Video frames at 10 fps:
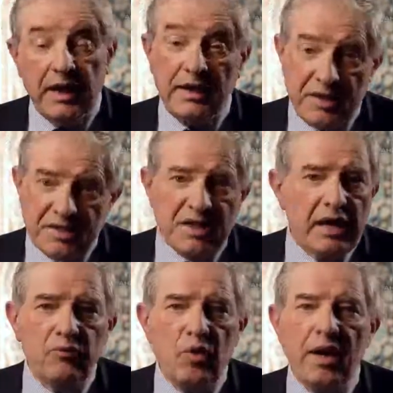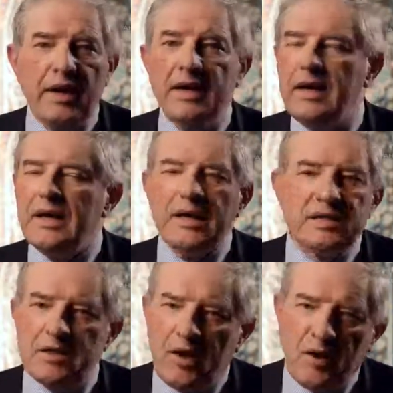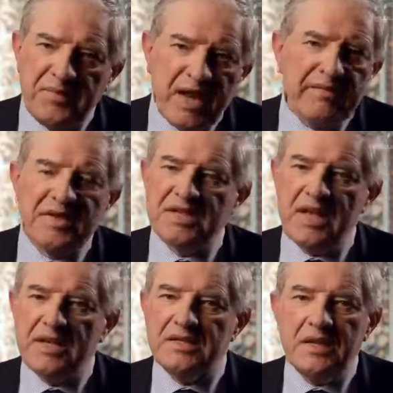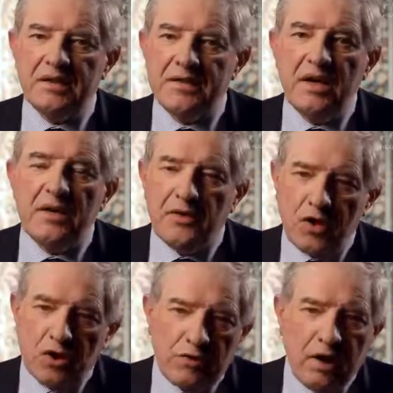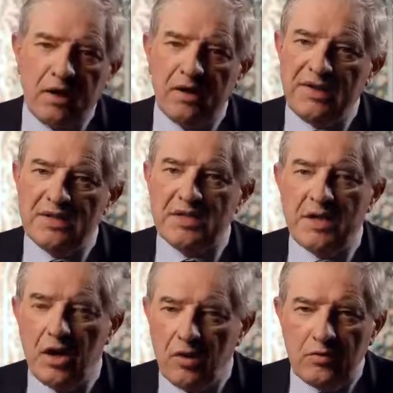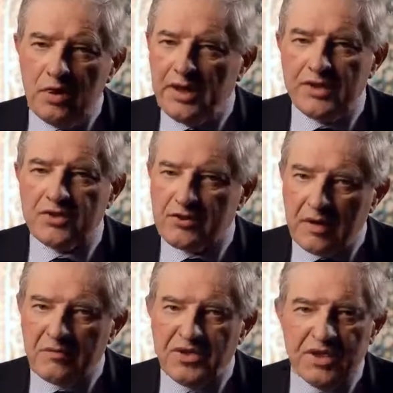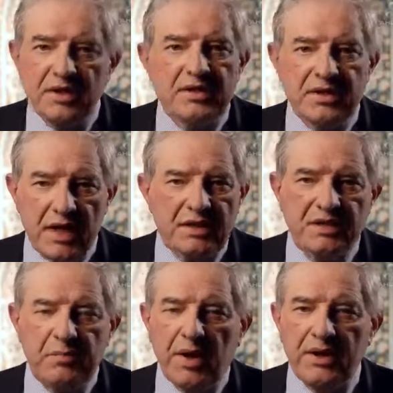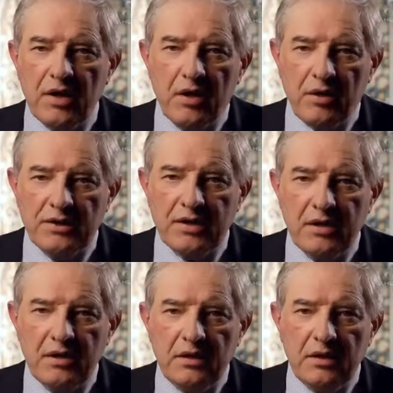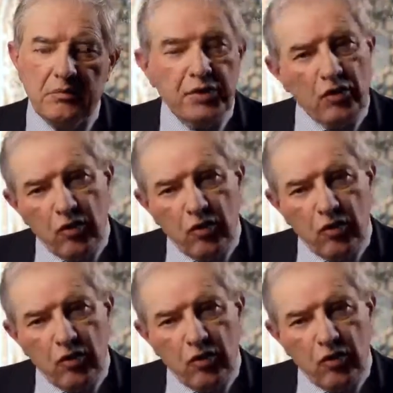In the same way, Islam never says that the Quran is the only scripture sent by God, but